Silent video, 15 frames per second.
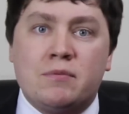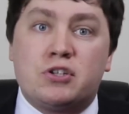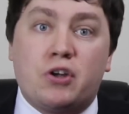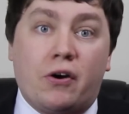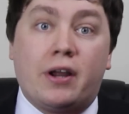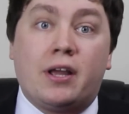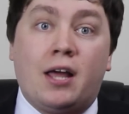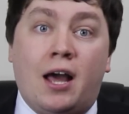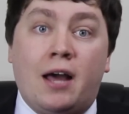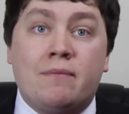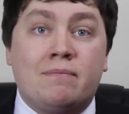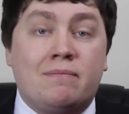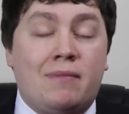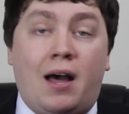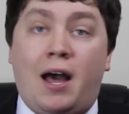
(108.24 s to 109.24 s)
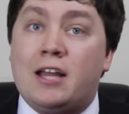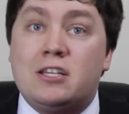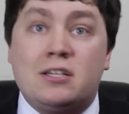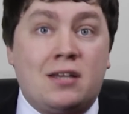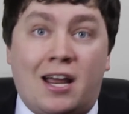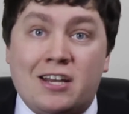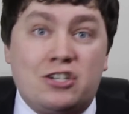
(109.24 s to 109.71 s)
sorry.
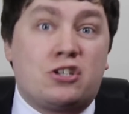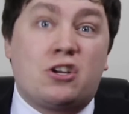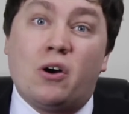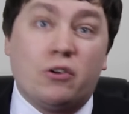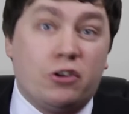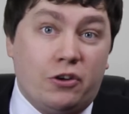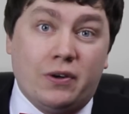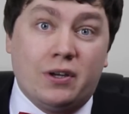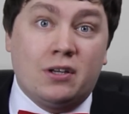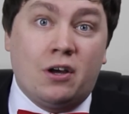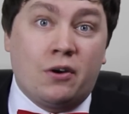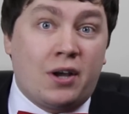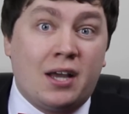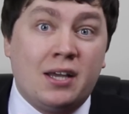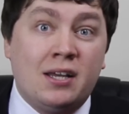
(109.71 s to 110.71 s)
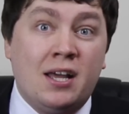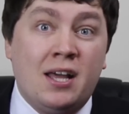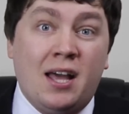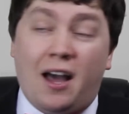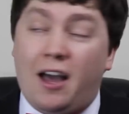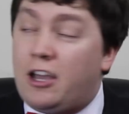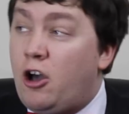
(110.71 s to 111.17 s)
I just can't do it, okay?
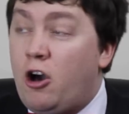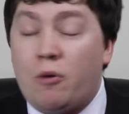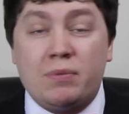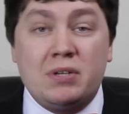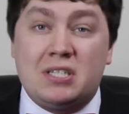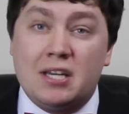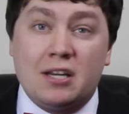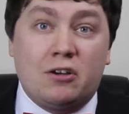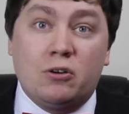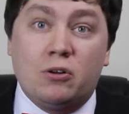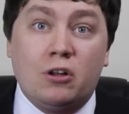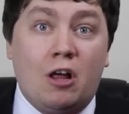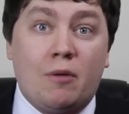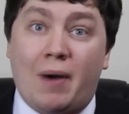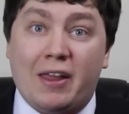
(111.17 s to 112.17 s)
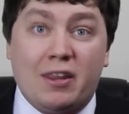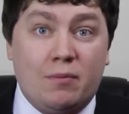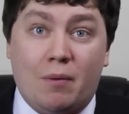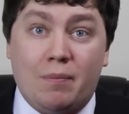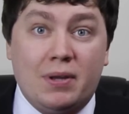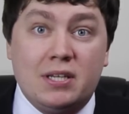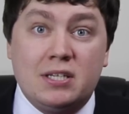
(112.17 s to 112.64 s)
I can't be cynical about
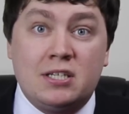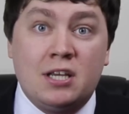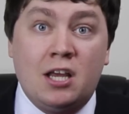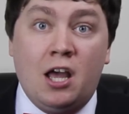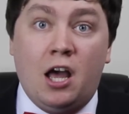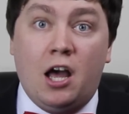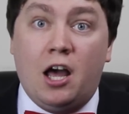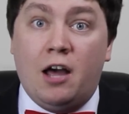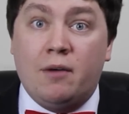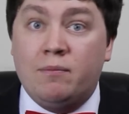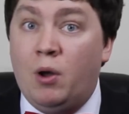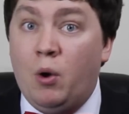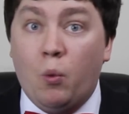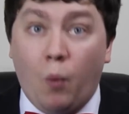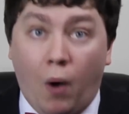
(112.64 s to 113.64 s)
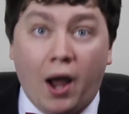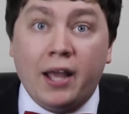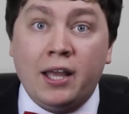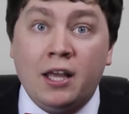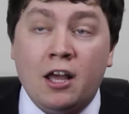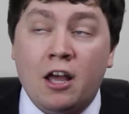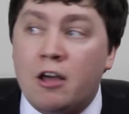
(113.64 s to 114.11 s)
The Muppets.
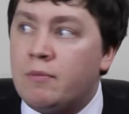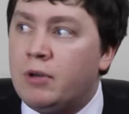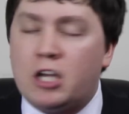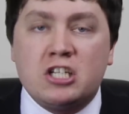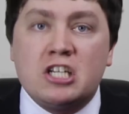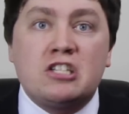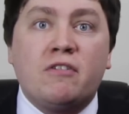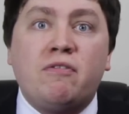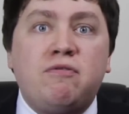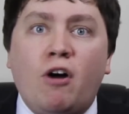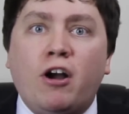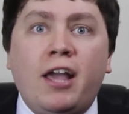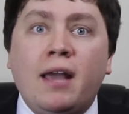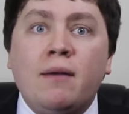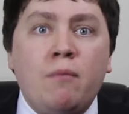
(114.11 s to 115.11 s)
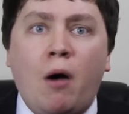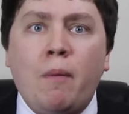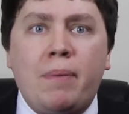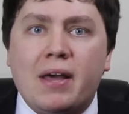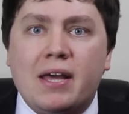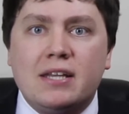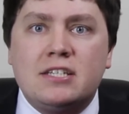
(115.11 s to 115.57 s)
Why? Because it's the
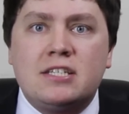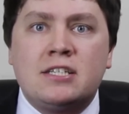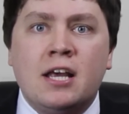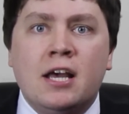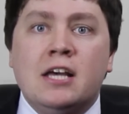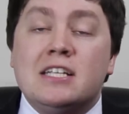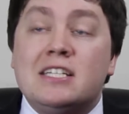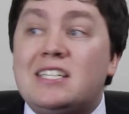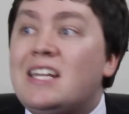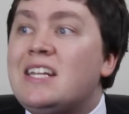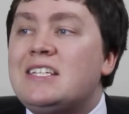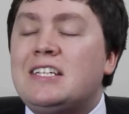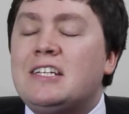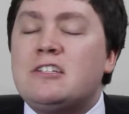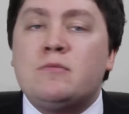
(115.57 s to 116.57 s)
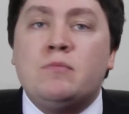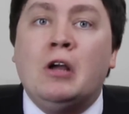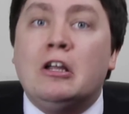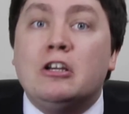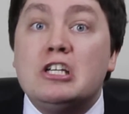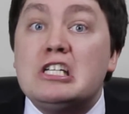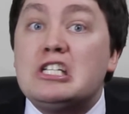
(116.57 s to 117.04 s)
Muppets.
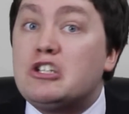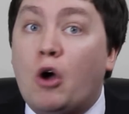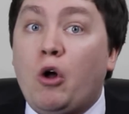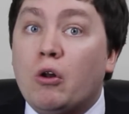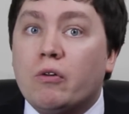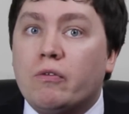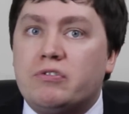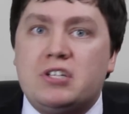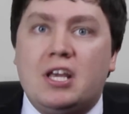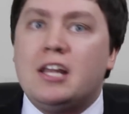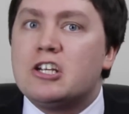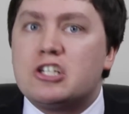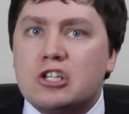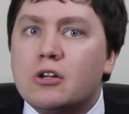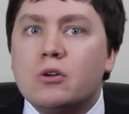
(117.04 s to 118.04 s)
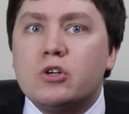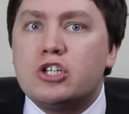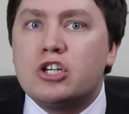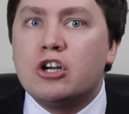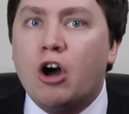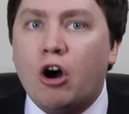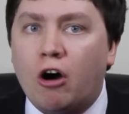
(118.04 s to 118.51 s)
Cynicism dissolves in a
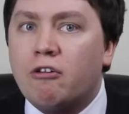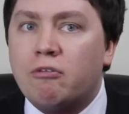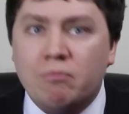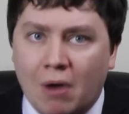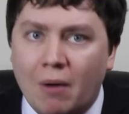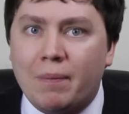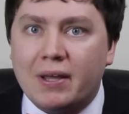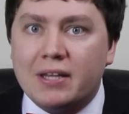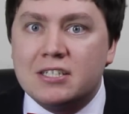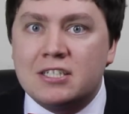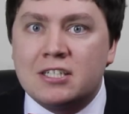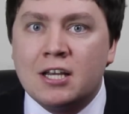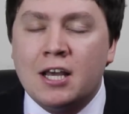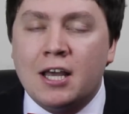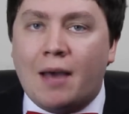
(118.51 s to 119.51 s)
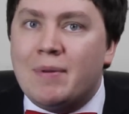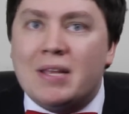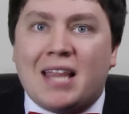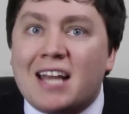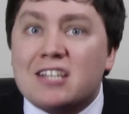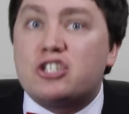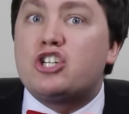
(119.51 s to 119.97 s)
solution of Muppets. I
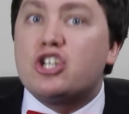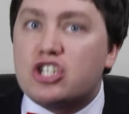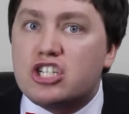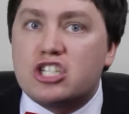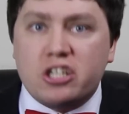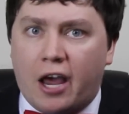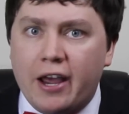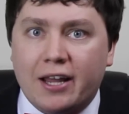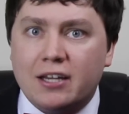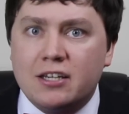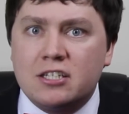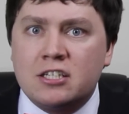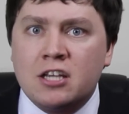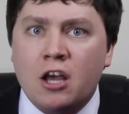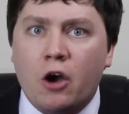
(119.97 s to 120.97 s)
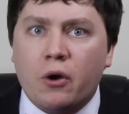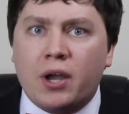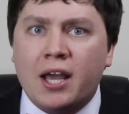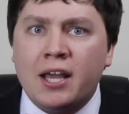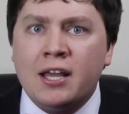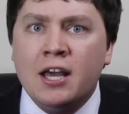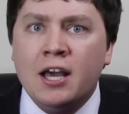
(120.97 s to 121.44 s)
mean, that's just science,
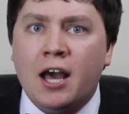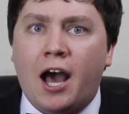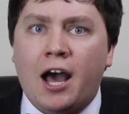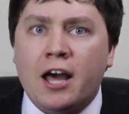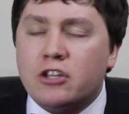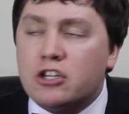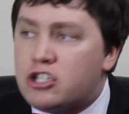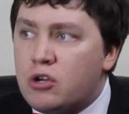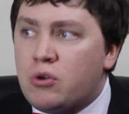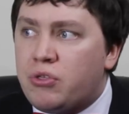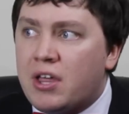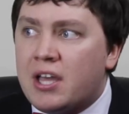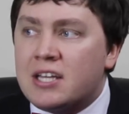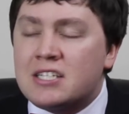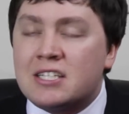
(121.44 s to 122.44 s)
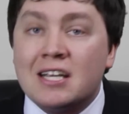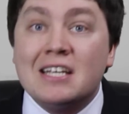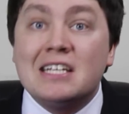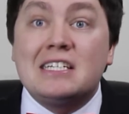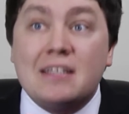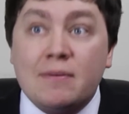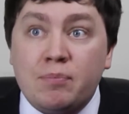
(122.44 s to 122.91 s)
okay? The two things
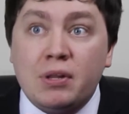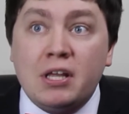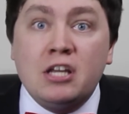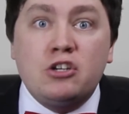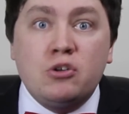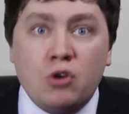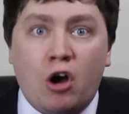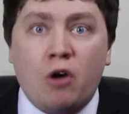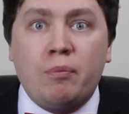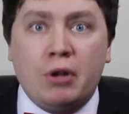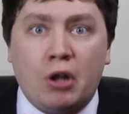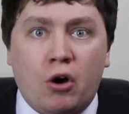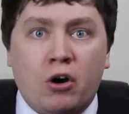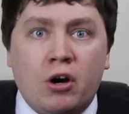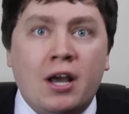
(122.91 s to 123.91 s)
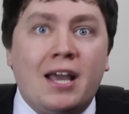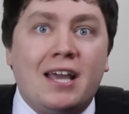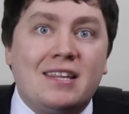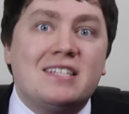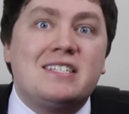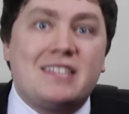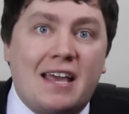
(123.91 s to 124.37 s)
simply do not belong
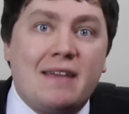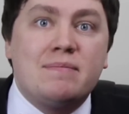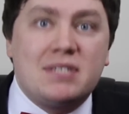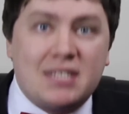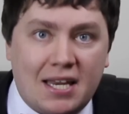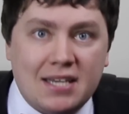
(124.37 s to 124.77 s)
in the same